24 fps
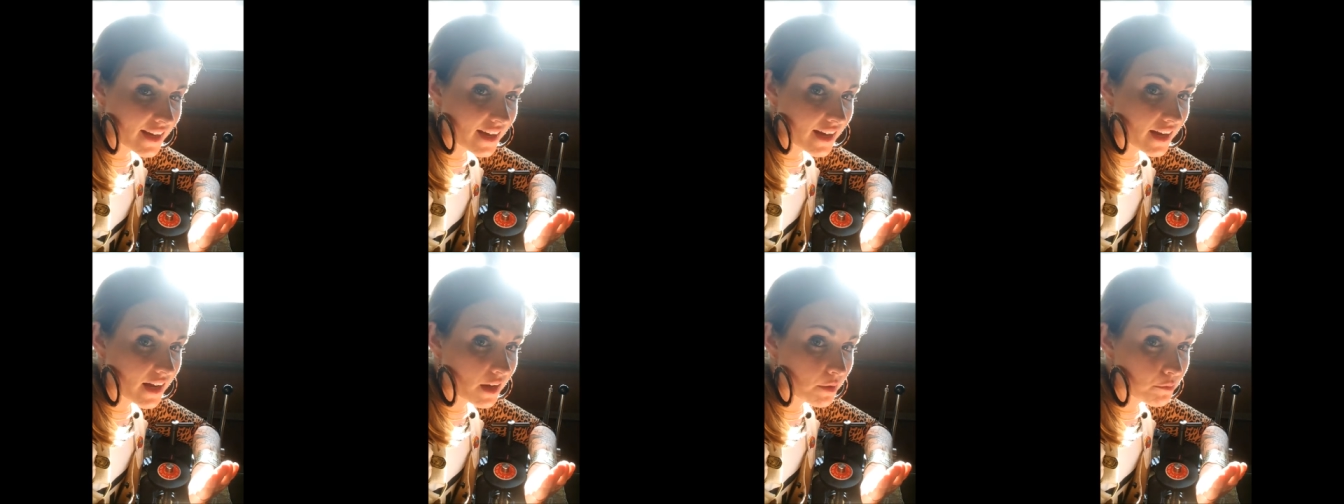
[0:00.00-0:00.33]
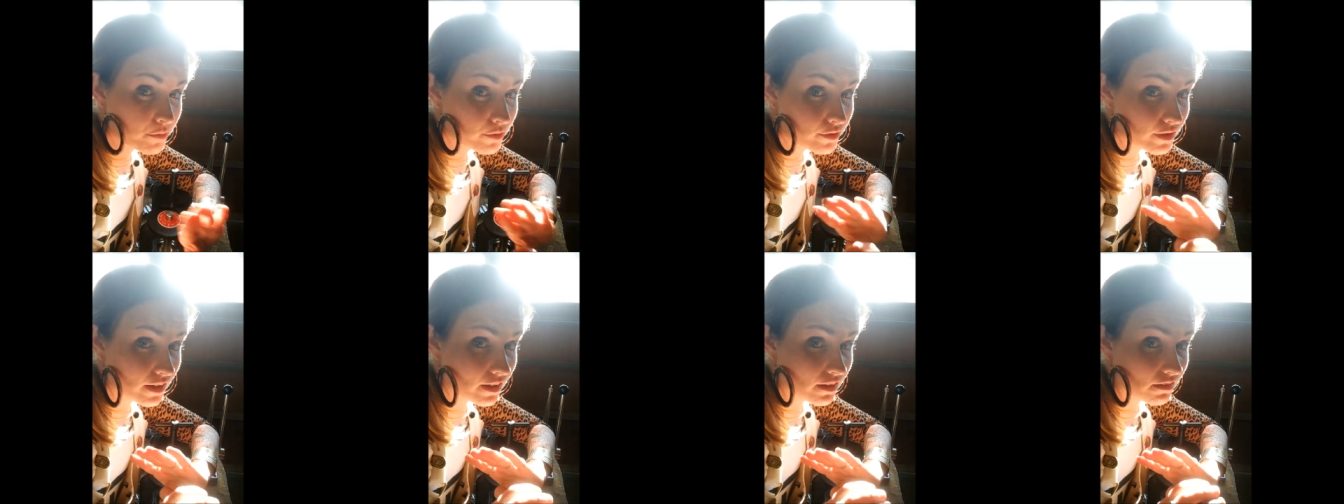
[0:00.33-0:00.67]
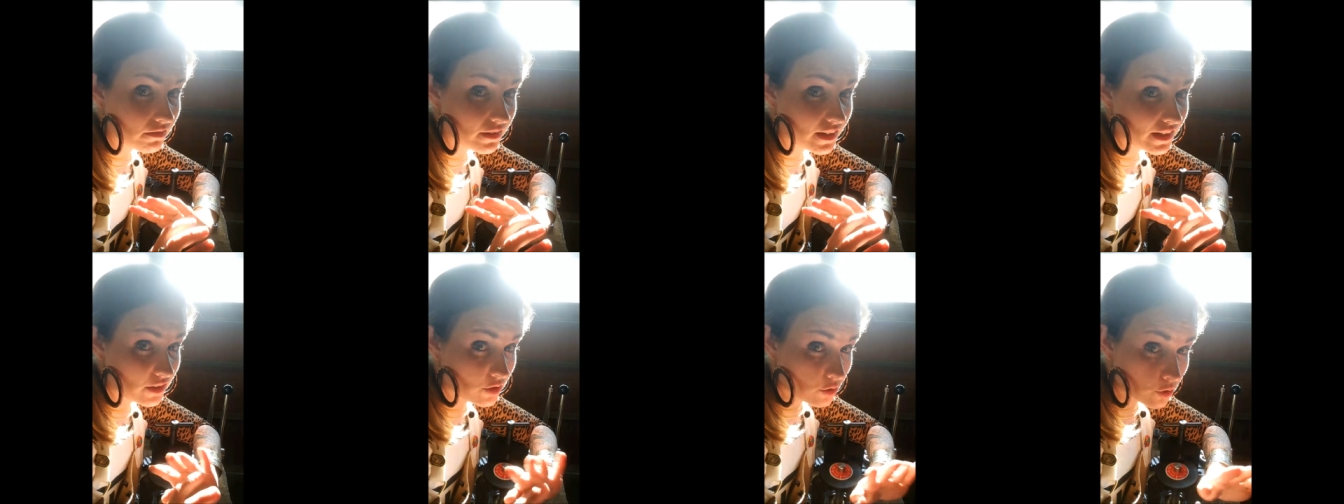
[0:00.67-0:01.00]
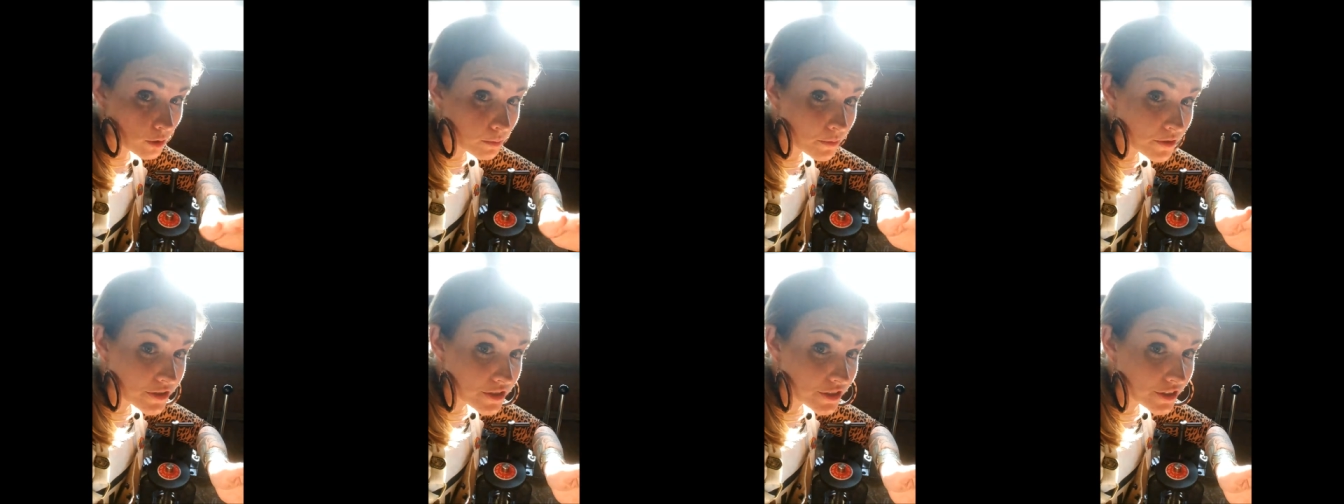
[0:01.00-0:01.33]
Um, in
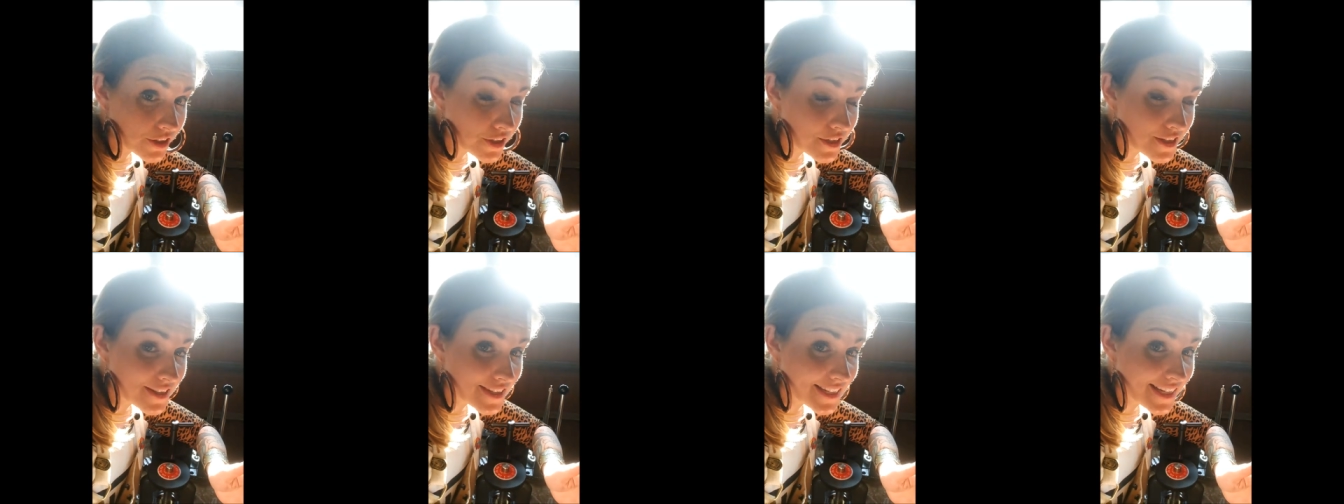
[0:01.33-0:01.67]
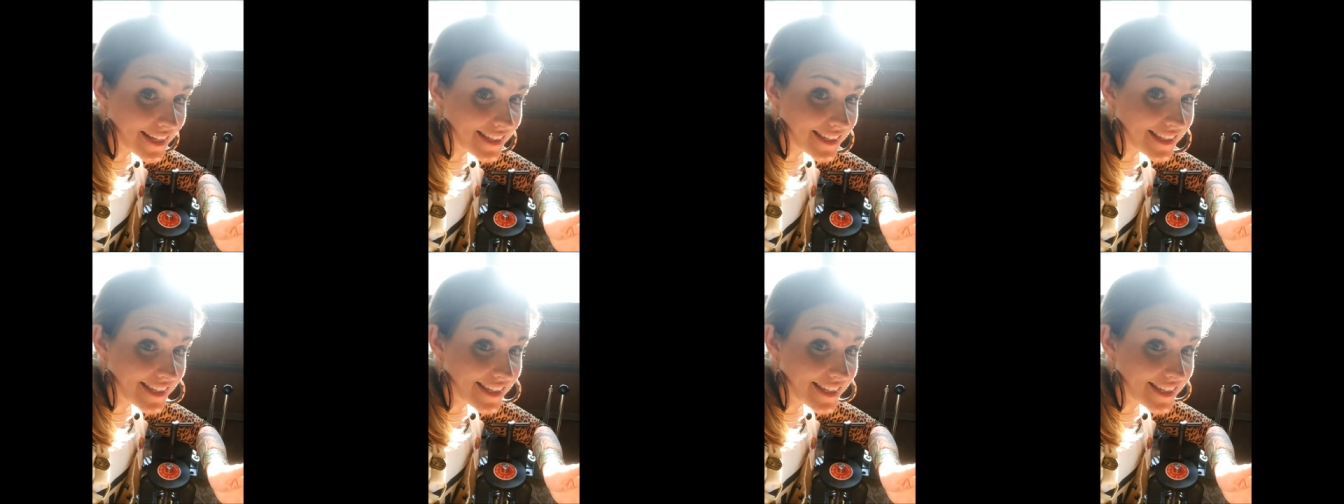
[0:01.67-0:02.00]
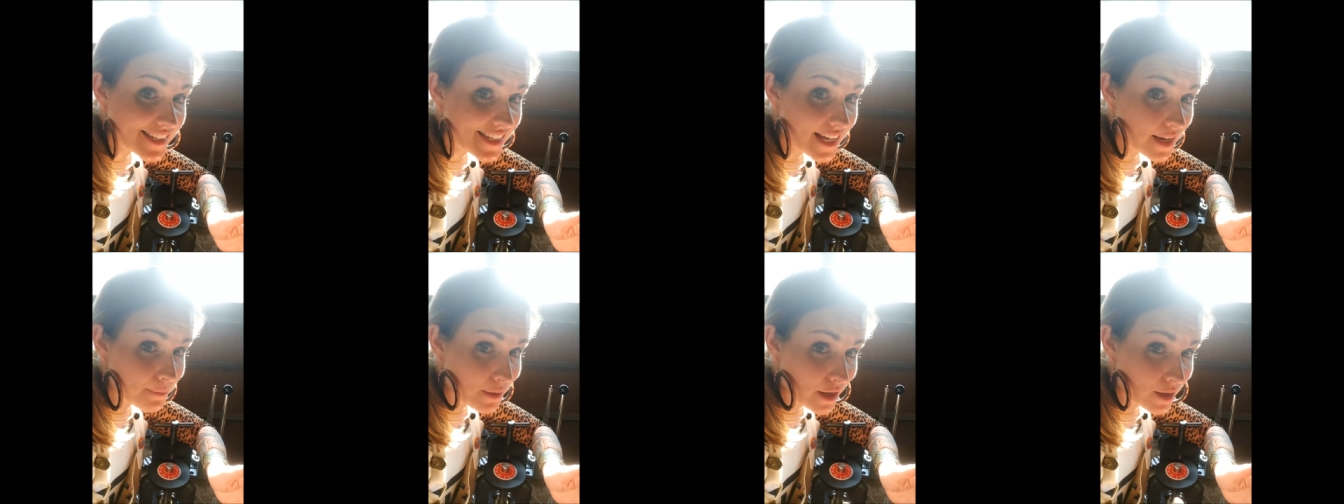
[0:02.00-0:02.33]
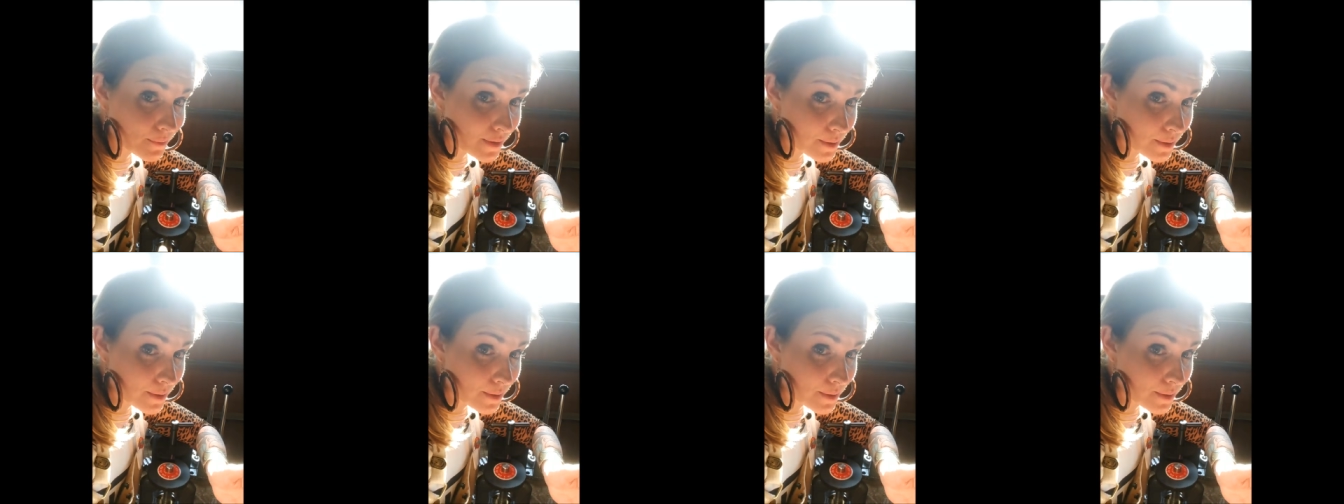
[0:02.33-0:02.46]
normal circumstances, I'm out